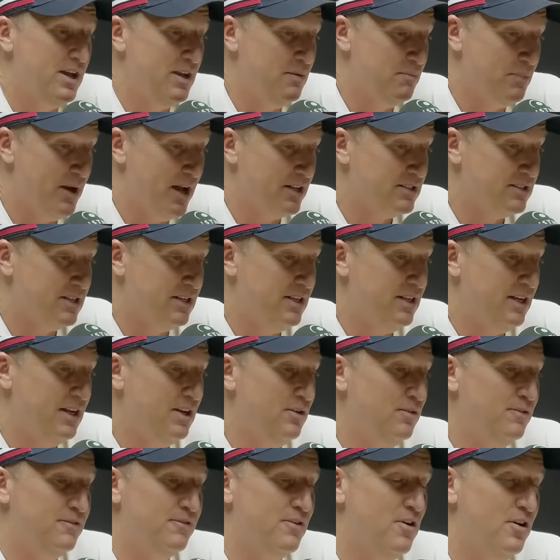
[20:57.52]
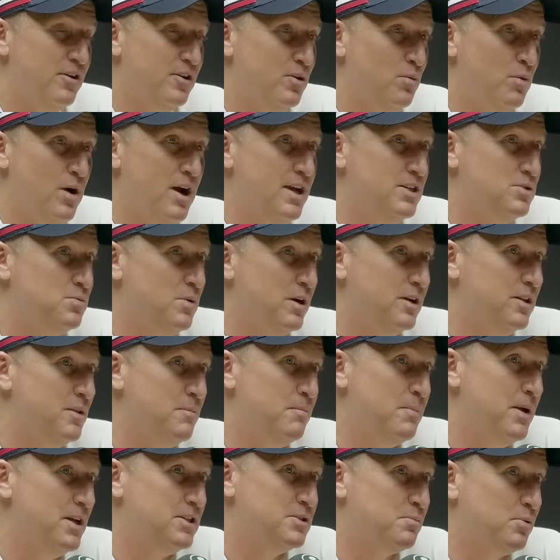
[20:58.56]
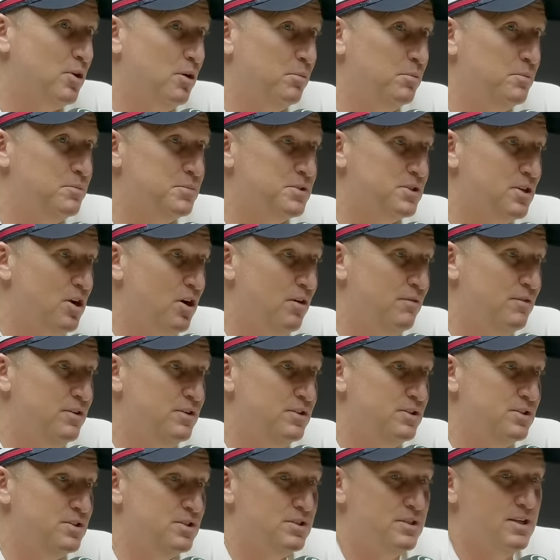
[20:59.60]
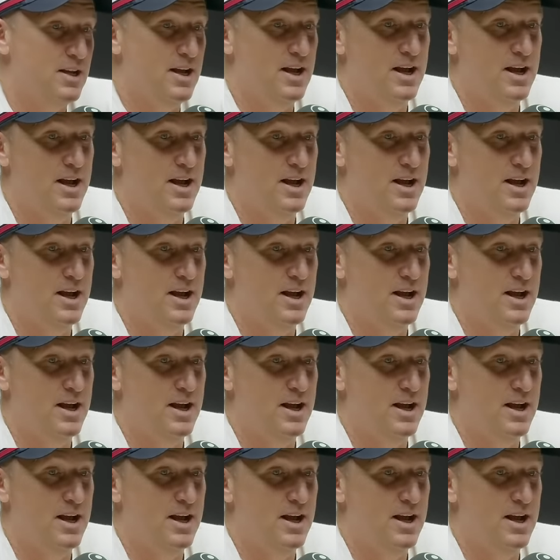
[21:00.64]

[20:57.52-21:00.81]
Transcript: where he bats; he he'll find a way. He's one of the best problem solvers,